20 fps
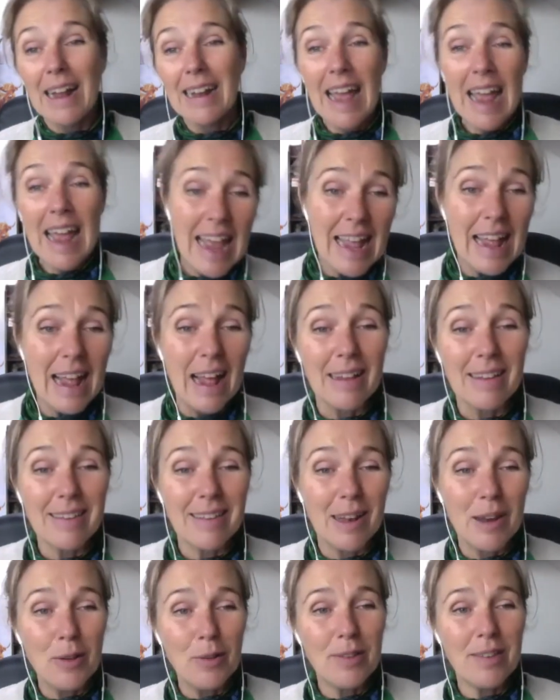hit
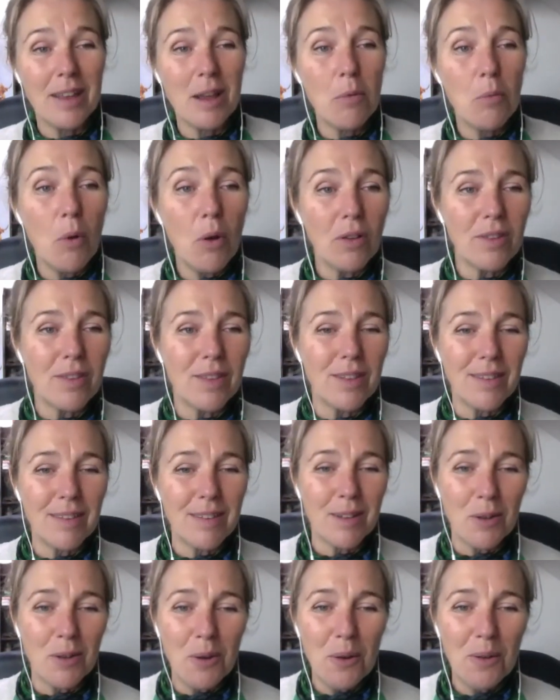us, Lucy. What's the
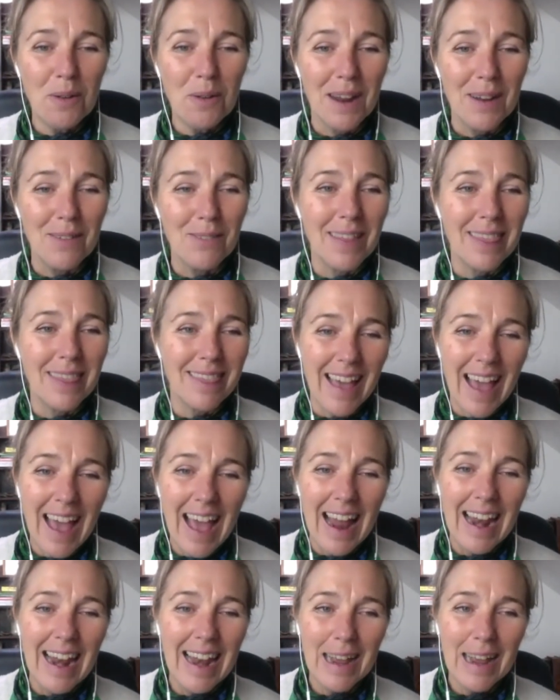story with
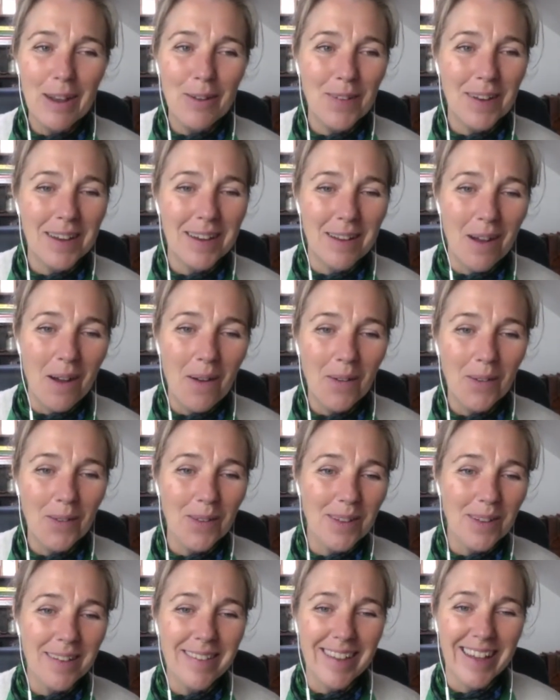that liquid
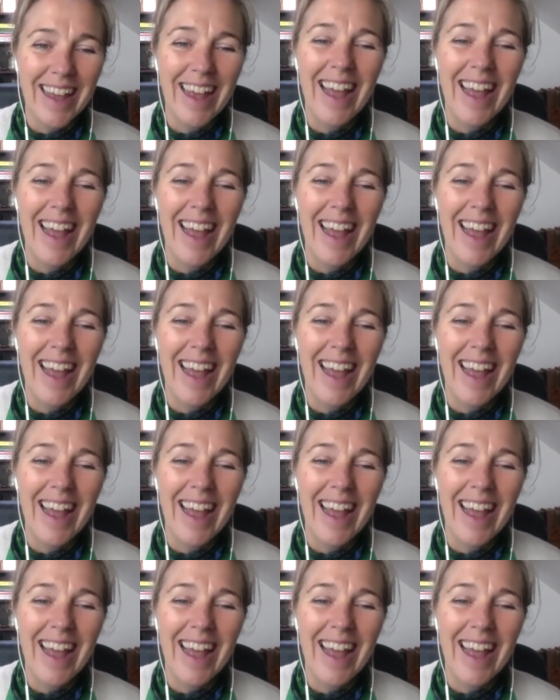gold?